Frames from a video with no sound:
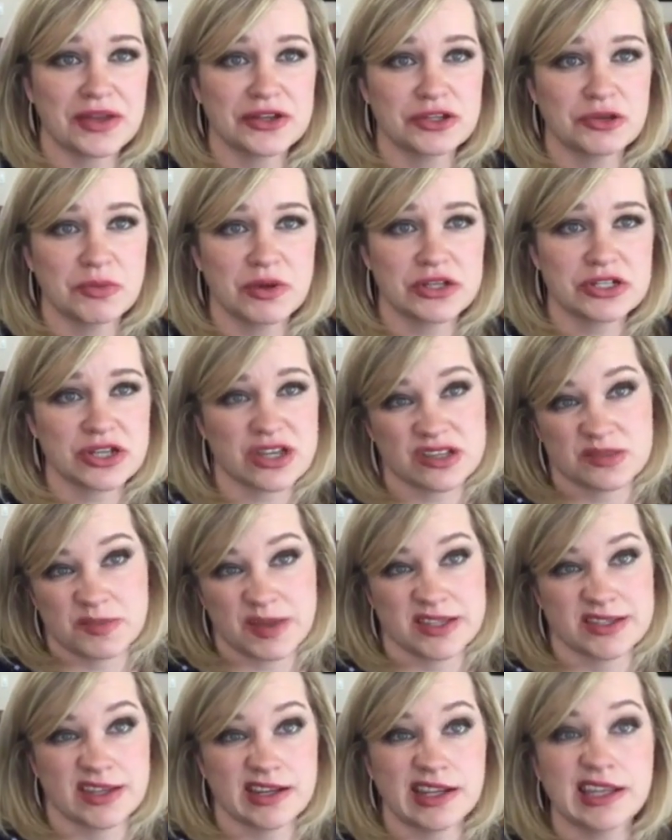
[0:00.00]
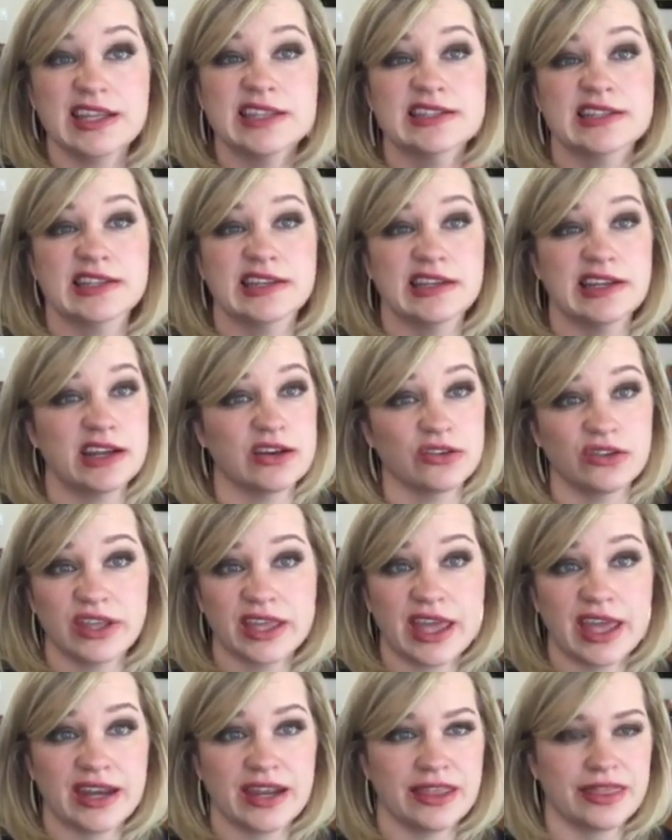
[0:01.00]
too much because my son eats
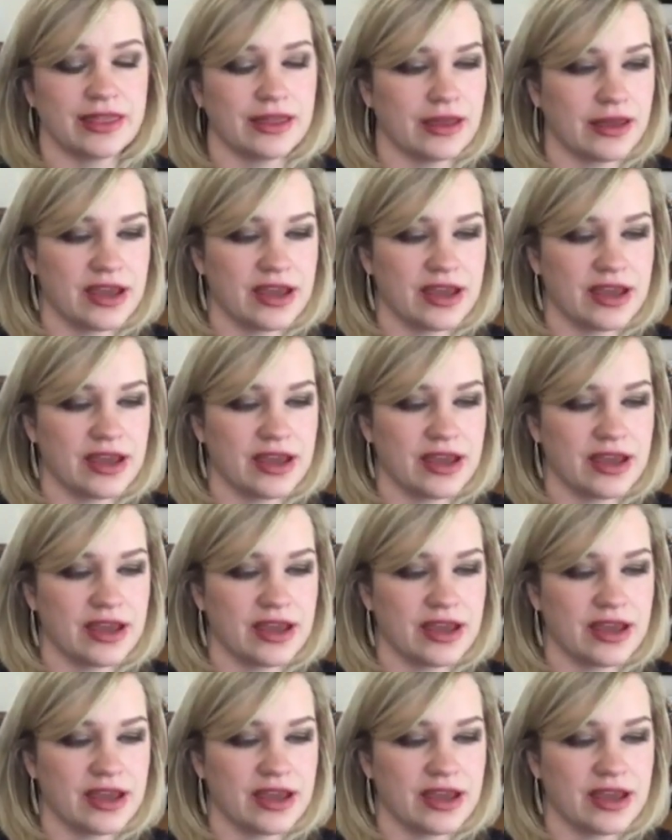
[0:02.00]
nearly anything.